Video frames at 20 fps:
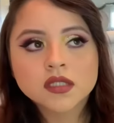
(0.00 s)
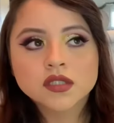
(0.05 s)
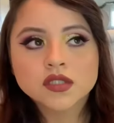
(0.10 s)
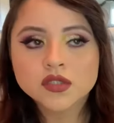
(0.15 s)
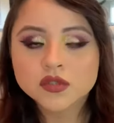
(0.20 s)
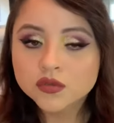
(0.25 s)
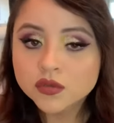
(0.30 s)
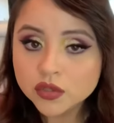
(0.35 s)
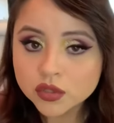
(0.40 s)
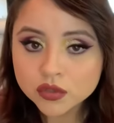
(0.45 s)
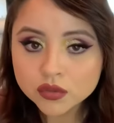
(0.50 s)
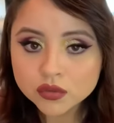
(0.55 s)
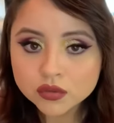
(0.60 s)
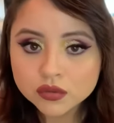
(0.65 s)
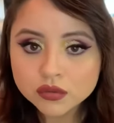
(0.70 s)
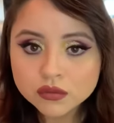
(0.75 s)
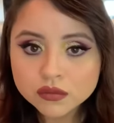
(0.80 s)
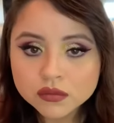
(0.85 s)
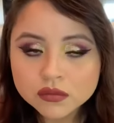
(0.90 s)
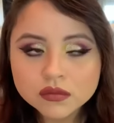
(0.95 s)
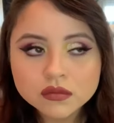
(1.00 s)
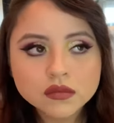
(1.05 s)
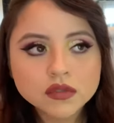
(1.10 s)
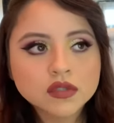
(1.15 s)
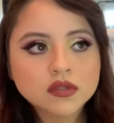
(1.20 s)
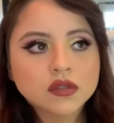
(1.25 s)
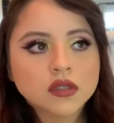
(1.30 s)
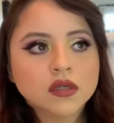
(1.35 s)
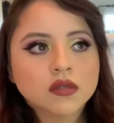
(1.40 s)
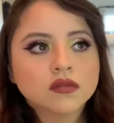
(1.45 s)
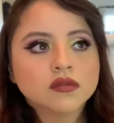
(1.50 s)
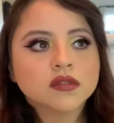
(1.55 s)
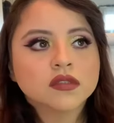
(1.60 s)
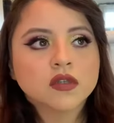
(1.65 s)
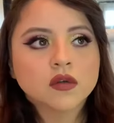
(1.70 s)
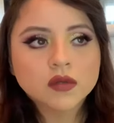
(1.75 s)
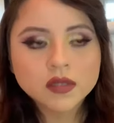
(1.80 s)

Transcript: Do you, you know, don't